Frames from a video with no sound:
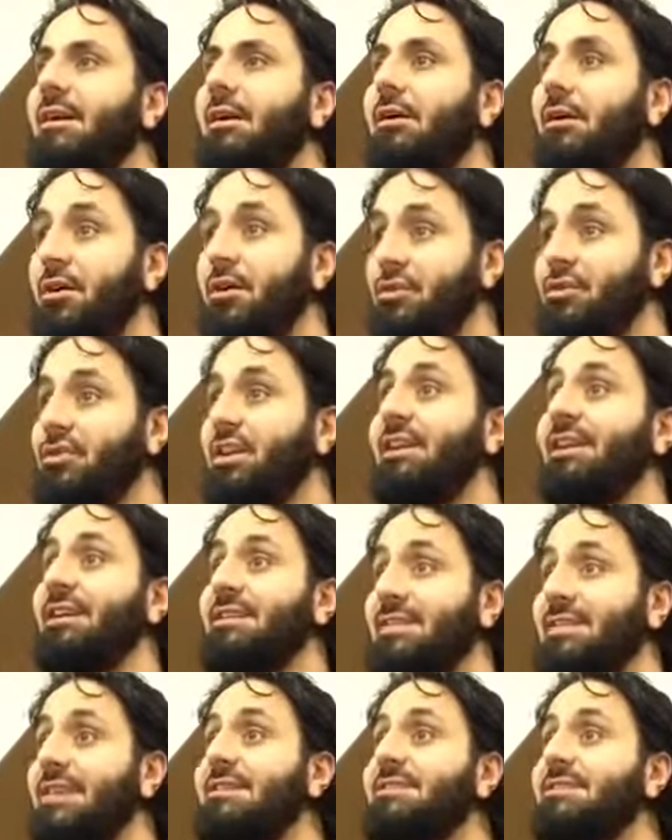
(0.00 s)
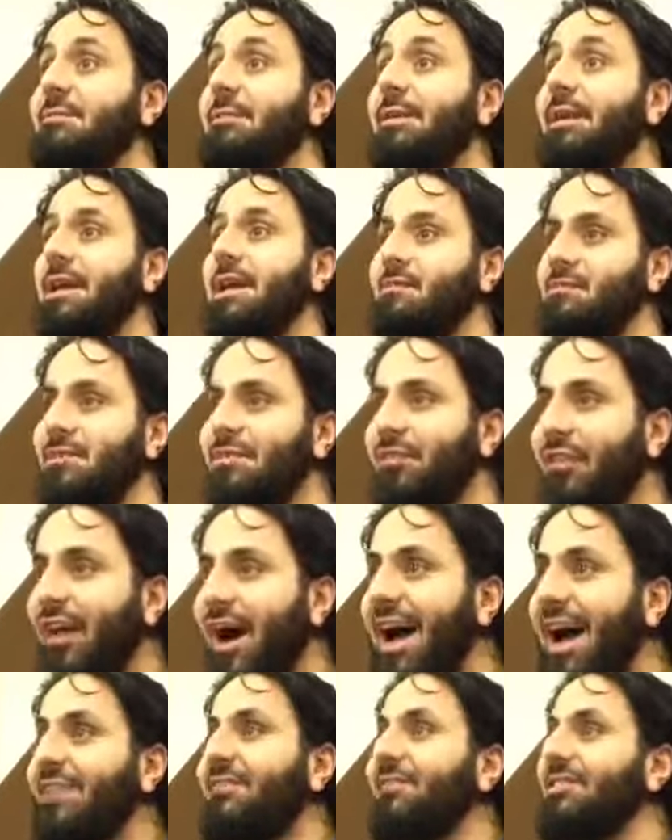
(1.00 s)
concerning testimony. It
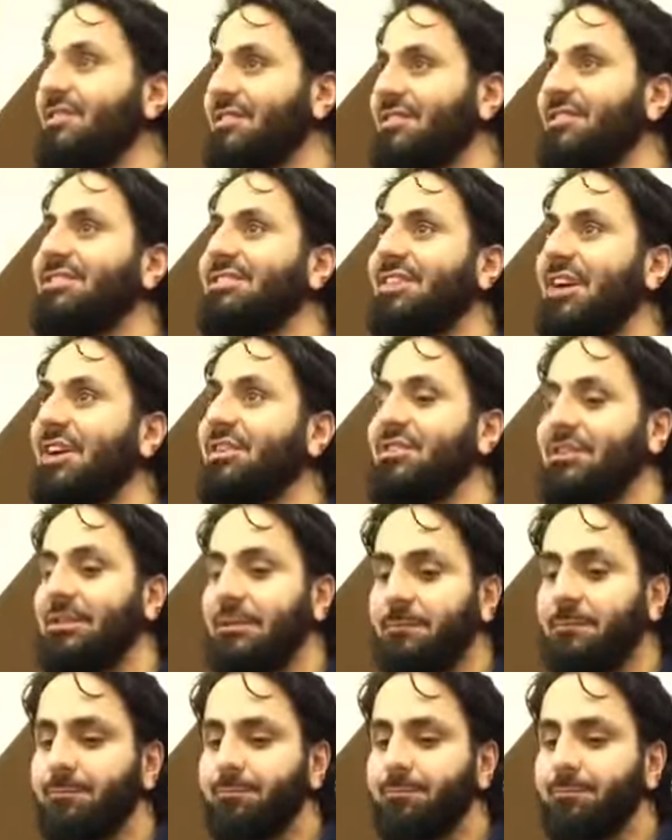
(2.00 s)
revived this discussion.